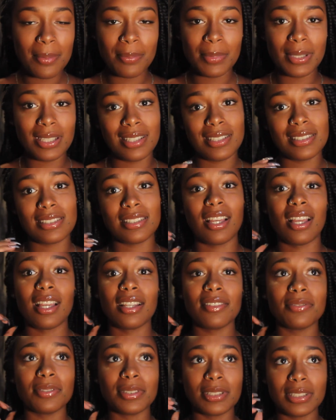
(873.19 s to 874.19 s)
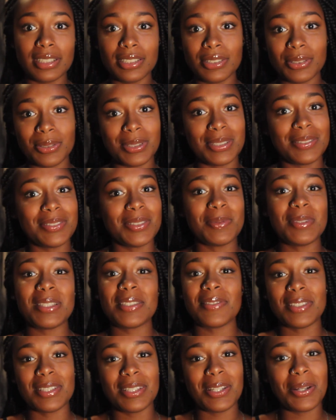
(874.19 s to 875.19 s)
because I've really enjoyed filming
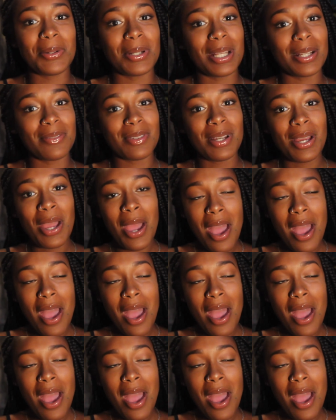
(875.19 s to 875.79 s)
this video, and I've